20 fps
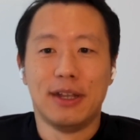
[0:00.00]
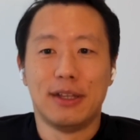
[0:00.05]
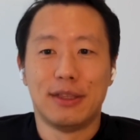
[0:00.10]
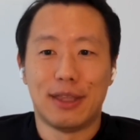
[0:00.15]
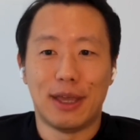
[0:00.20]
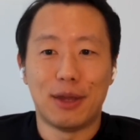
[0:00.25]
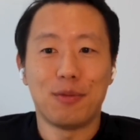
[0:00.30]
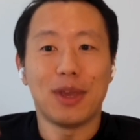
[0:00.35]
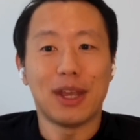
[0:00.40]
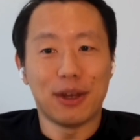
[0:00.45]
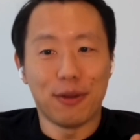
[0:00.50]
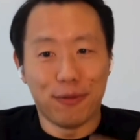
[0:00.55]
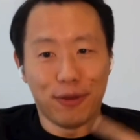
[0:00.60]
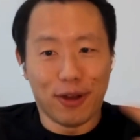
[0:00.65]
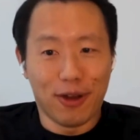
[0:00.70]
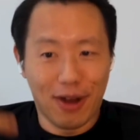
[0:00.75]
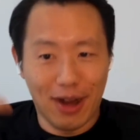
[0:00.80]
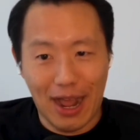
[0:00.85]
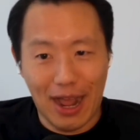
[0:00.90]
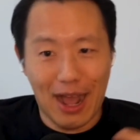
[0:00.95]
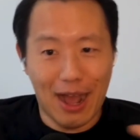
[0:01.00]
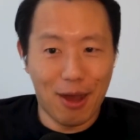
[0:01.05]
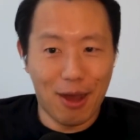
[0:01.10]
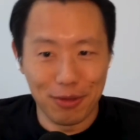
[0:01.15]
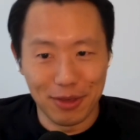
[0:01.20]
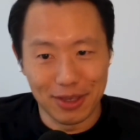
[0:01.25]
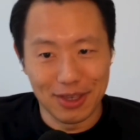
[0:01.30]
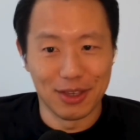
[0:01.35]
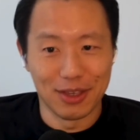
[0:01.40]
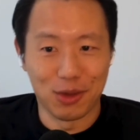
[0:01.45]
Then we had to figure out how
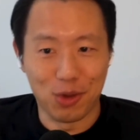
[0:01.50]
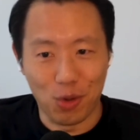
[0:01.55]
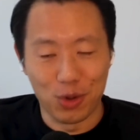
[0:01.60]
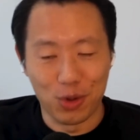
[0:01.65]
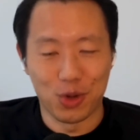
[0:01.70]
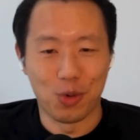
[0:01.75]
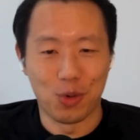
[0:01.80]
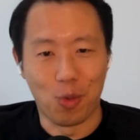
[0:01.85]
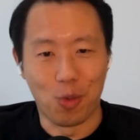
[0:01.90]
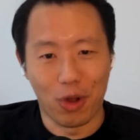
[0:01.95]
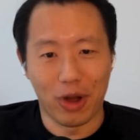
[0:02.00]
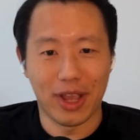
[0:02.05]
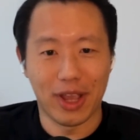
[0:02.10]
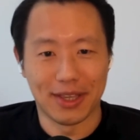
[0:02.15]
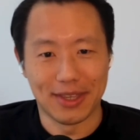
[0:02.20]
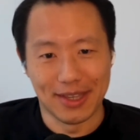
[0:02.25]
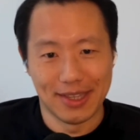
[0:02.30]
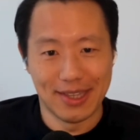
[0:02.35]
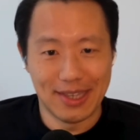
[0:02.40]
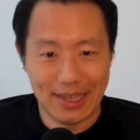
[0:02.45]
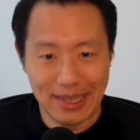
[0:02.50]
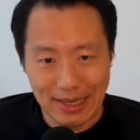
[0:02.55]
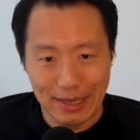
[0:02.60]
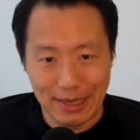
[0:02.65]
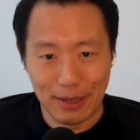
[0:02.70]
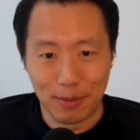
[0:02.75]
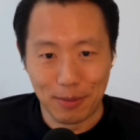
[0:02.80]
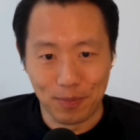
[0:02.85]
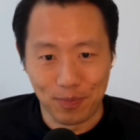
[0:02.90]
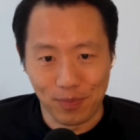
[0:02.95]
this is going to work as a
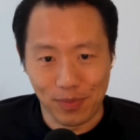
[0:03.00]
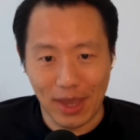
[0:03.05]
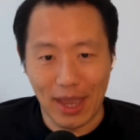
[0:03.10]
team